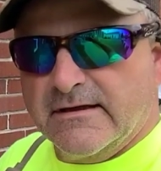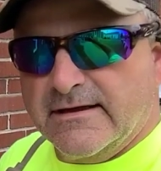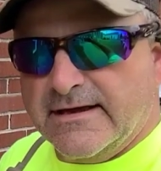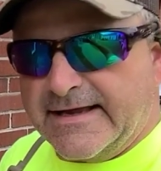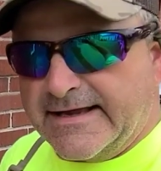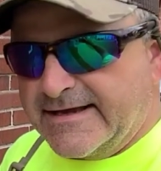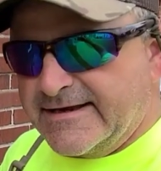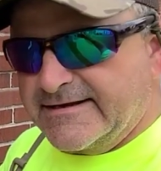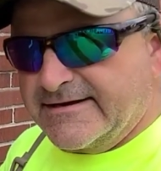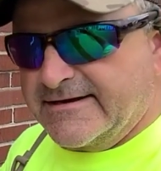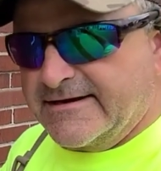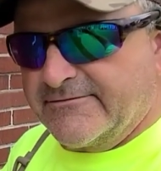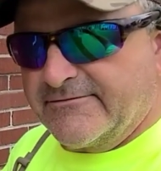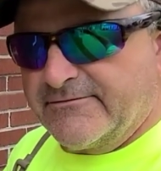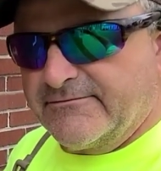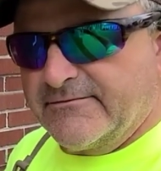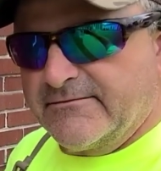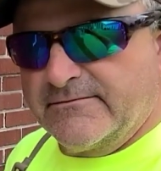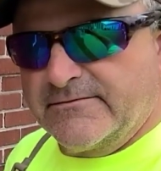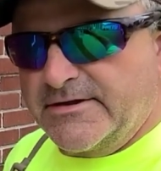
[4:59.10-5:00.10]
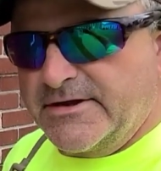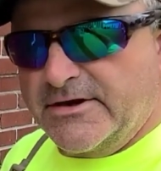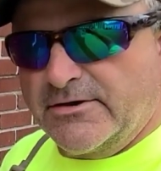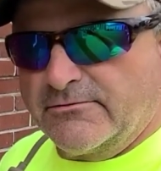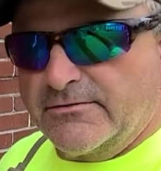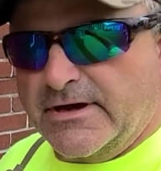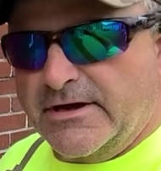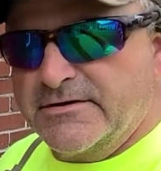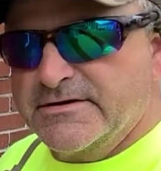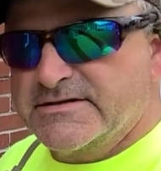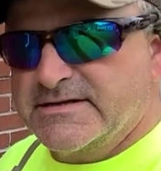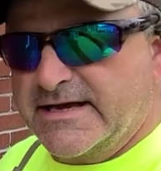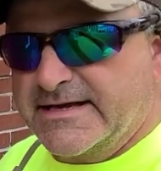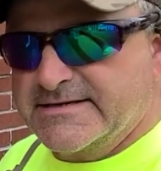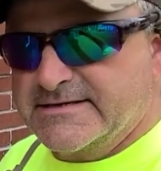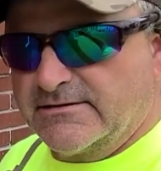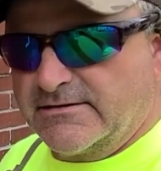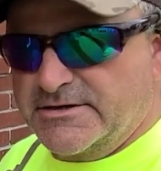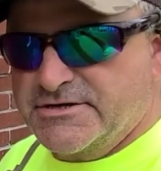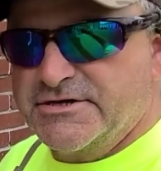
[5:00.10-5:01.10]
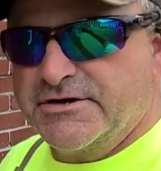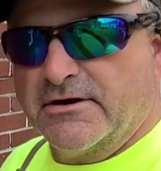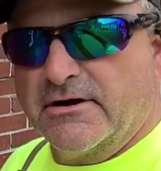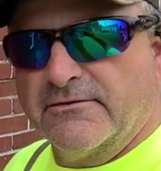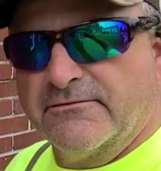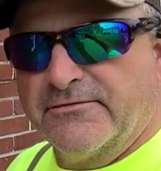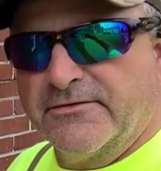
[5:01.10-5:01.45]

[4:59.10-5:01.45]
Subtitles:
and you don't notice things unless you're on